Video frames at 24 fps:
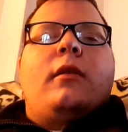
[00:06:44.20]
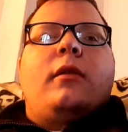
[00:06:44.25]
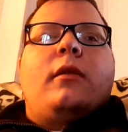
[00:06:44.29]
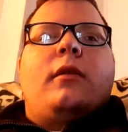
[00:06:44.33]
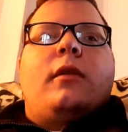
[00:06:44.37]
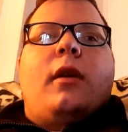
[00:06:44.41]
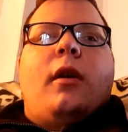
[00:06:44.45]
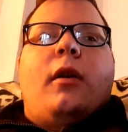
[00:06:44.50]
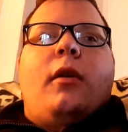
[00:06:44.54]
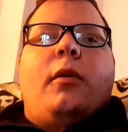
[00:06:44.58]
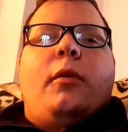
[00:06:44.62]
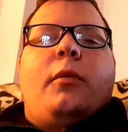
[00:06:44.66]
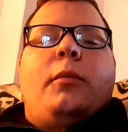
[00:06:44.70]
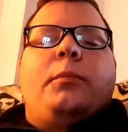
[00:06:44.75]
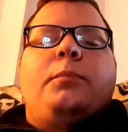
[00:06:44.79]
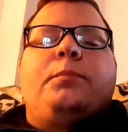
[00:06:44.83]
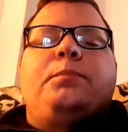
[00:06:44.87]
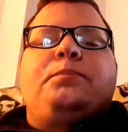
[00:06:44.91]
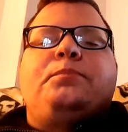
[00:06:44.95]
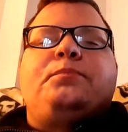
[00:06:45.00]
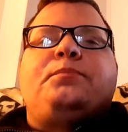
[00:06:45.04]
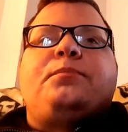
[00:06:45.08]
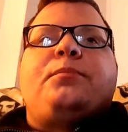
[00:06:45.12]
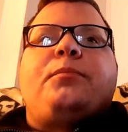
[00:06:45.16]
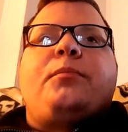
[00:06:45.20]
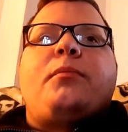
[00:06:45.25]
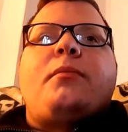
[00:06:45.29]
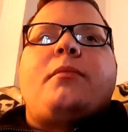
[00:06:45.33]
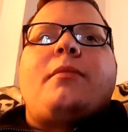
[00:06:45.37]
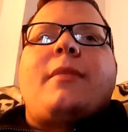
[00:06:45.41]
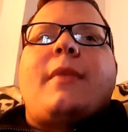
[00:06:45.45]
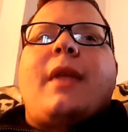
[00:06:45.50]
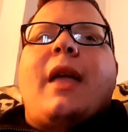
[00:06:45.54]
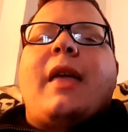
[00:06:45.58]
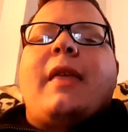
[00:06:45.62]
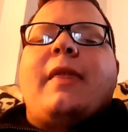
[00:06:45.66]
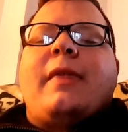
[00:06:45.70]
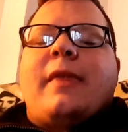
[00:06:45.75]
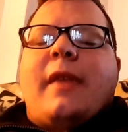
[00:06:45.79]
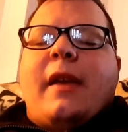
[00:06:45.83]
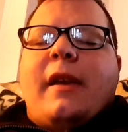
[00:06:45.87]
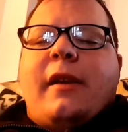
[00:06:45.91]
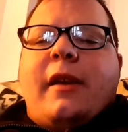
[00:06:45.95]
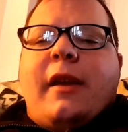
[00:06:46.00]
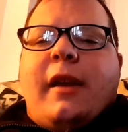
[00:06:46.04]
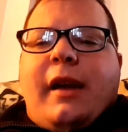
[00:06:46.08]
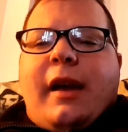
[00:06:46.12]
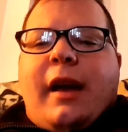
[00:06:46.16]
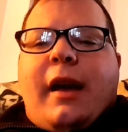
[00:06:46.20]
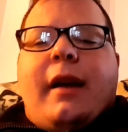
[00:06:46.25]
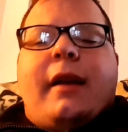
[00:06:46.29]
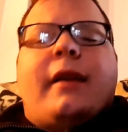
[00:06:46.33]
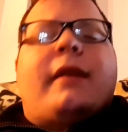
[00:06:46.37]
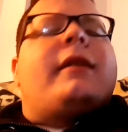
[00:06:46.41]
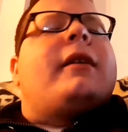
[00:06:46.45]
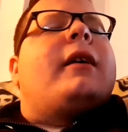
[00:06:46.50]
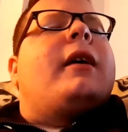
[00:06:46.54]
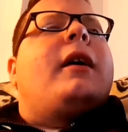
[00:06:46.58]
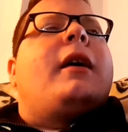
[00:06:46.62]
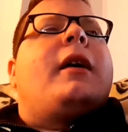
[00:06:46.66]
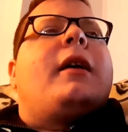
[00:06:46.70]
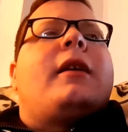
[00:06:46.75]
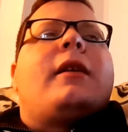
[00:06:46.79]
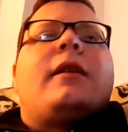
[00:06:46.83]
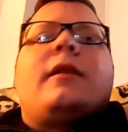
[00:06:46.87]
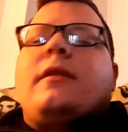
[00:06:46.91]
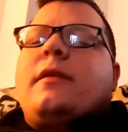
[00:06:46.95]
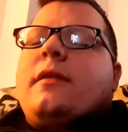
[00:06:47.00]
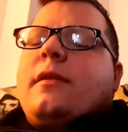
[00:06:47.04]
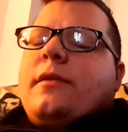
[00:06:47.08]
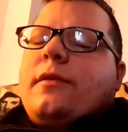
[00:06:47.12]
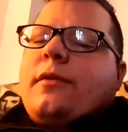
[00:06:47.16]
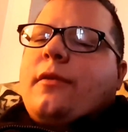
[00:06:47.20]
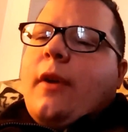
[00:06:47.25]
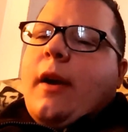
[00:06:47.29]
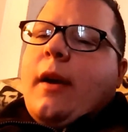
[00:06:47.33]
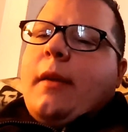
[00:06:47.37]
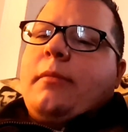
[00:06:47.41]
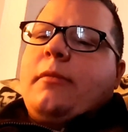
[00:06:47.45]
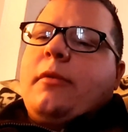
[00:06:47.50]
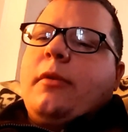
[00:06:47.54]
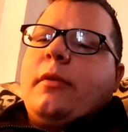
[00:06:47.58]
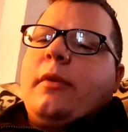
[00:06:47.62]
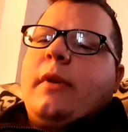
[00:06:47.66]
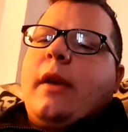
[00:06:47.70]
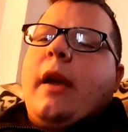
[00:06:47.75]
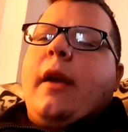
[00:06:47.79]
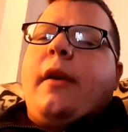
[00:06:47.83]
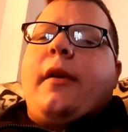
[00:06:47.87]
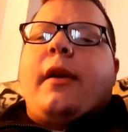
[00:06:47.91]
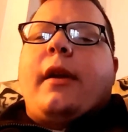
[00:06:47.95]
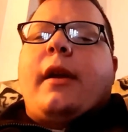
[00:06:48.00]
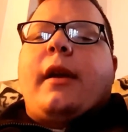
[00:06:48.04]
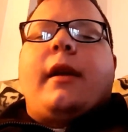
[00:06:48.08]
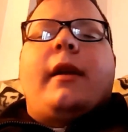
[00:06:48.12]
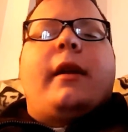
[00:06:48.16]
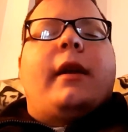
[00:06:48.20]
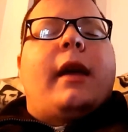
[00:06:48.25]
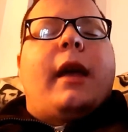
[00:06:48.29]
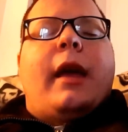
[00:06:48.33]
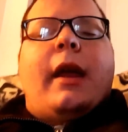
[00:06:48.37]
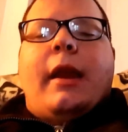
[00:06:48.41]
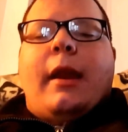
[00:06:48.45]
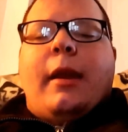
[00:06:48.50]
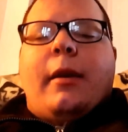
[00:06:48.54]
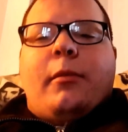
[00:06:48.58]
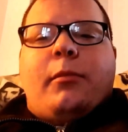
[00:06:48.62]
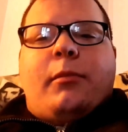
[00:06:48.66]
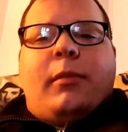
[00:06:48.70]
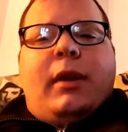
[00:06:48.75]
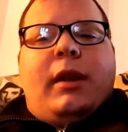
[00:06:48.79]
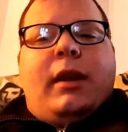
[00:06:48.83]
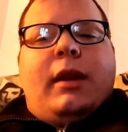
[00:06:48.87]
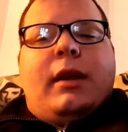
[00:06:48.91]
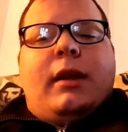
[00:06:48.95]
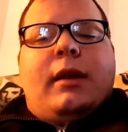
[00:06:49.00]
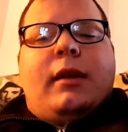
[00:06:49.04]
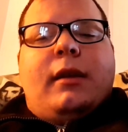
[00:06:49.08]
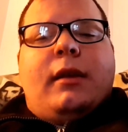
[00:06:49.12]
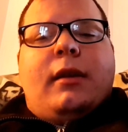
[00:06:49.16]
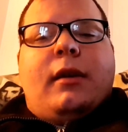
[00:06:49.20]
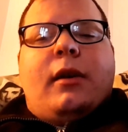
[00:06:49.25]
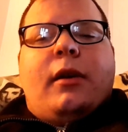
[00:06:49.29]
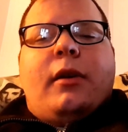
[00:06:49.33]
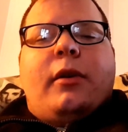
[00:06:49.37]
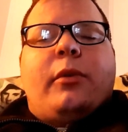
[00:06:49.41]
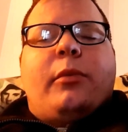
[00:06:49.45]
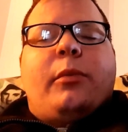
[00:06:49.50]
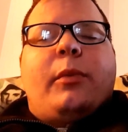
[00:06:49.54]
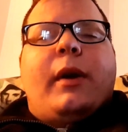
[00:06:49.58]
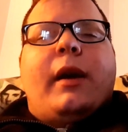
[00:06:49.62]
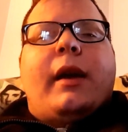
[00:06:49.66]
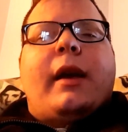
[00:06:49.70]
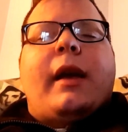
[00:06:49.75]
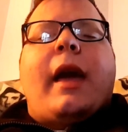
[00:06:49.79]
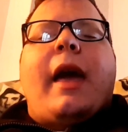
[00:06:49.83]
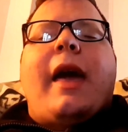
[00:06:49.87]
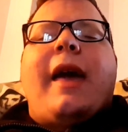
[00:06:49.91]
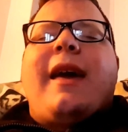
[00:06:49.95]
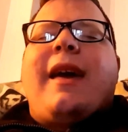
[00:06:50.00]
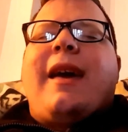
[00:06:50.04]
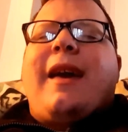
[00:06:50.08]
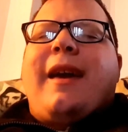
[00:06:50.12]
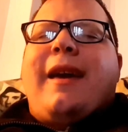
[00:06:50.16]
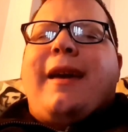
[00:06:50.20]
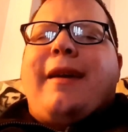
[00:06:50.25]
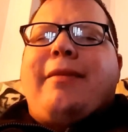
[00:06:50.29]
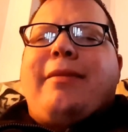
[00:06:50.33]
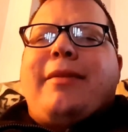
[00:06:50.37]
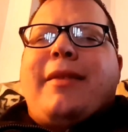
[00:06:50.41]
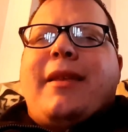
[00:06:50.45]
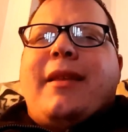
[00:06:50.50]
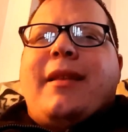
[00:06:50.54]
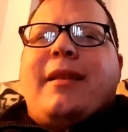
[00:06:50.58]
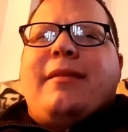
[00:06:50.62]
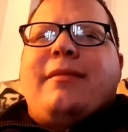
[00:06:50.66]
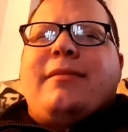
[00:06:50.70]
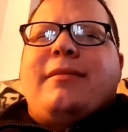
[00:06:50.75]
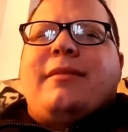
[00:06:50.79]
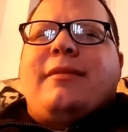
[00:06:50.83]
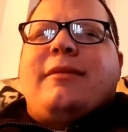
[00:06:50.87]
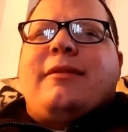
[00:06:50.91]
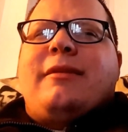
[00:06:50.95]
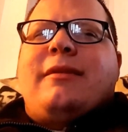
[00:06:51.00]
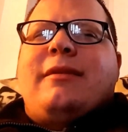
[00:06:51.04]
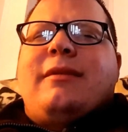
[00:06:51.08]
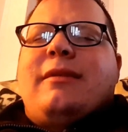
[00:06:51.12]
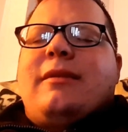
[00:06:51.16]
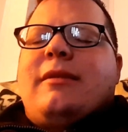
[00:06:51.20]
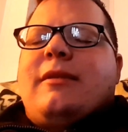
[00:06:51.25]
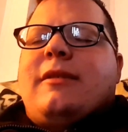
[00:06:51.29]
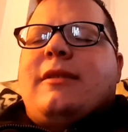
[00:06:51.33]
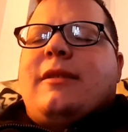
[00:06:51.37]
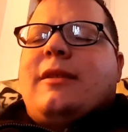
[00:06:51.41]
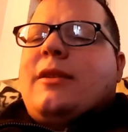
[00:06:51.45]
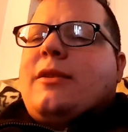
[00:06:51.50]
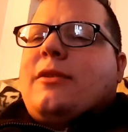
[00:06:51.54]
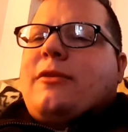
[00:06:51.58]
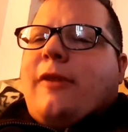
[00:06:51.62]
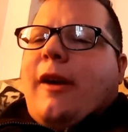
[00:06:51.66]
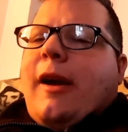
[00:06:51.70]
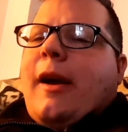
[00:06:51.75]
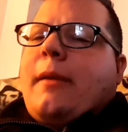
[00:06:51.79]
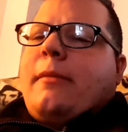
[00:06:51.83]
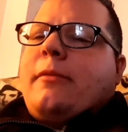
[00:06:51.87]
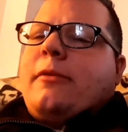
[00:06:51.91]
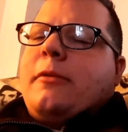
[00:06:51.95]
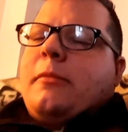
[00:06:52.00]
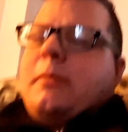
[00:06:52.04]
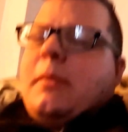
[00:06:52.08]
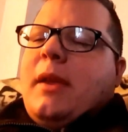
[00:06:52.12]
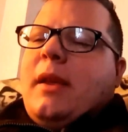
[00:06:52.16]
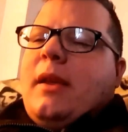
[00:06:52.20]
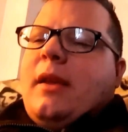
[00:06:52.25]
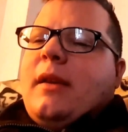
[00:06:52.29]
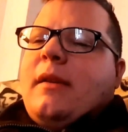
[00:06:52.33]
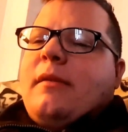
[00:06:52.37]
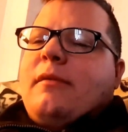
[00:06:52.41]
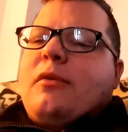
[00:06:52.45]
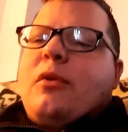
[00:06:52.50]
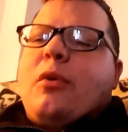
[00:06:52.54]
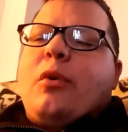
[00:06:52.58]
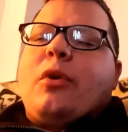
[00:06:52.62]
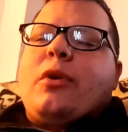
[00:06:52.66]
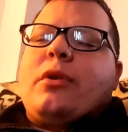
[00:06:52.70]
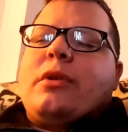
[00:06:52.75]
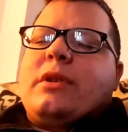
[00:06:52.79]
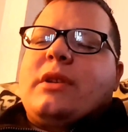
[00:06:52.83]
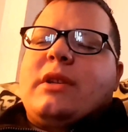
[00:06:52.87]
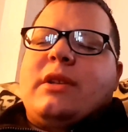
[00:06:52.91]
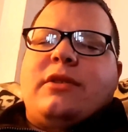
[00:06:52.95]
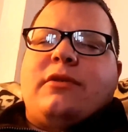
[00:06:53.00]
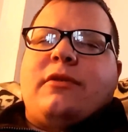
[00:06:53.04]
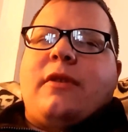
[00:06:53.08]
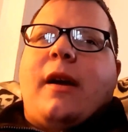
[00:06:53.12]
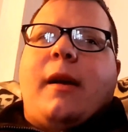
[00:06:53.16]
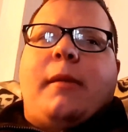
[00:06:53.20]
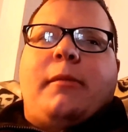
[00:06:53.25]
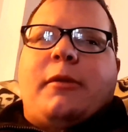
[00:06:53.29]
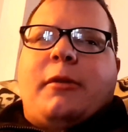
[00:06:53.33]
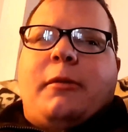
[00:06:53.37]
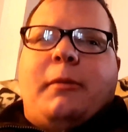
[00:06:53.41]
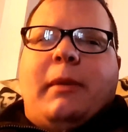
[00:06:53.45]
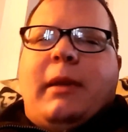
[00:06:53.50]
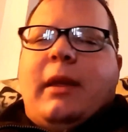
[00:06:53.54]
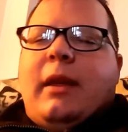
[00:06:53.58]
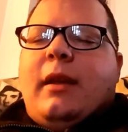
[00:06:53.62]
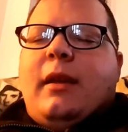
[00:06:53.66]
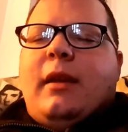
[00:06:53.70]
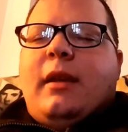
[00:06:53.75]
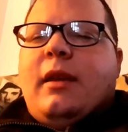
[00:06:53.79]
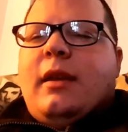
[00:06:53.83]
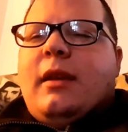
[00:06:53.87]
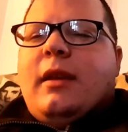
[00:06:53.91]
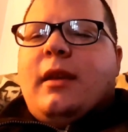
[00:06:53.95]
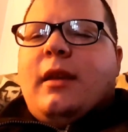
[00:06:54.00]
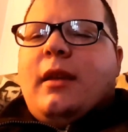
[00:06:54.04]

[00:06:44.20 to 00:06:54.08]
So, thank you guys. Subscribe to Gary and Almeida Hardwick, and then subscribe to me. Of course, subscribe to me.